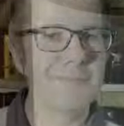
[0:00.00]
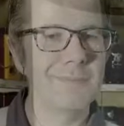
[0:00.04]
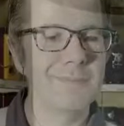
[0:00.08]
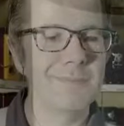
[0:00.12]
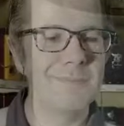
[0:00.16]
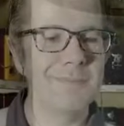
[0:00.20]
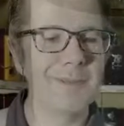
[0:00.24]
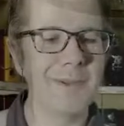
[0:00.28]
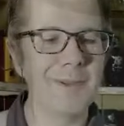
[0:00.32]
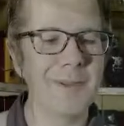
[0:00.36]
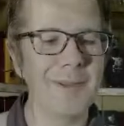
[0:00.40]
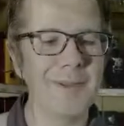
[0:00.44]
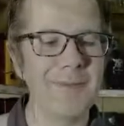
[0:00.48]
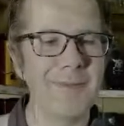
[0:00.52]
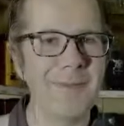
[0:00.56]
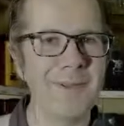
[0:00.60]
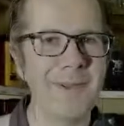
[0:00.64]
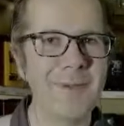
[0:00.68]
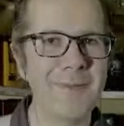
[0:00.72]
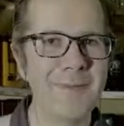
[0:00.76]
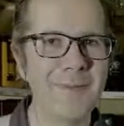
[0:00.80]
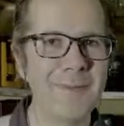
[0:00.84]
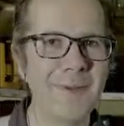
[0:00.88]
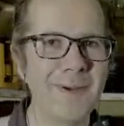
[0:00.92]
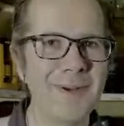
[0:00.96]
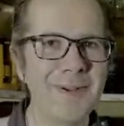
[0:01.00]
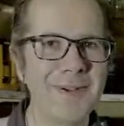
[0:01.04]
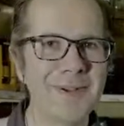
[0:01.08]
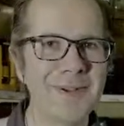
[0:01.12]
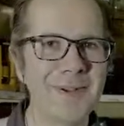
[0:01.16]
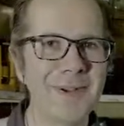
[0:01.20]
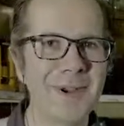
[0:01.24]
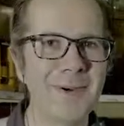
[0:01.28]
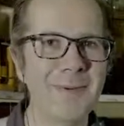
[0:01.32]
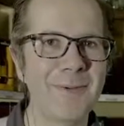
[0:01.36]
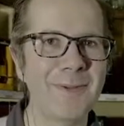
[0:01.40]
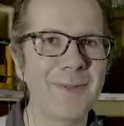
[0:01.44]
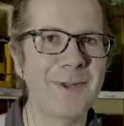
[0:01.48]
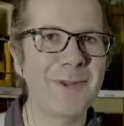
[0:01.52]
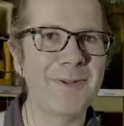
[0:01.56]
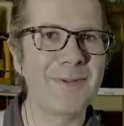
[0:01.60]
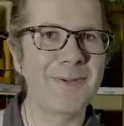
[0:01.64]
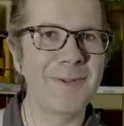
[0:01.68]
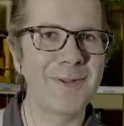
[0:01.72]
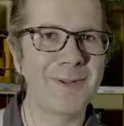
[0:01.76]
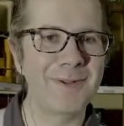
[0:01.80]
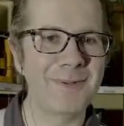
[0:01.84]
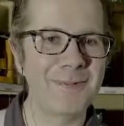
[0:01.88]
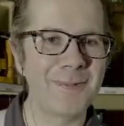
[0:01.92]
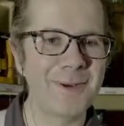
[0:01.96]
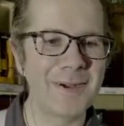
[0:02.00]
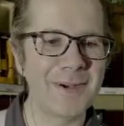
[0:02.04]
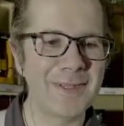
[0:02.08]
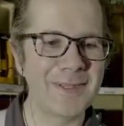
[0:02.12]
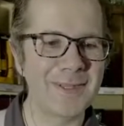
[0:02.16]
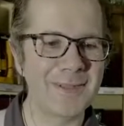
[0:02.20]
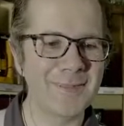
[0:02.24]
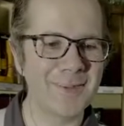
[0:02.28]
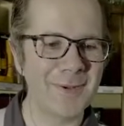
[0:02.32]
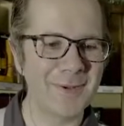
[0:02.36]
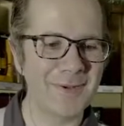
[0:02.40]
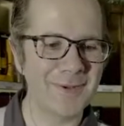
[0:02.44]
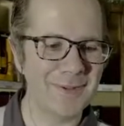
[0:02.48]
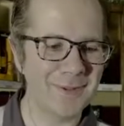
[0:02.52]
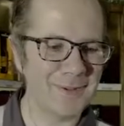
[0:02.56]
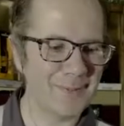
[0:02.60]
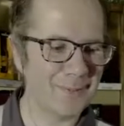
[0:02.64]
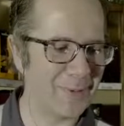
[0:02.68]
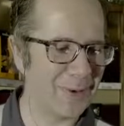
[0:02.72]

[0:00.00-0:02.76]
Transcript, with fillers: Good evening, everyone. Kyle with Andrew Hilton Wine and Spirits.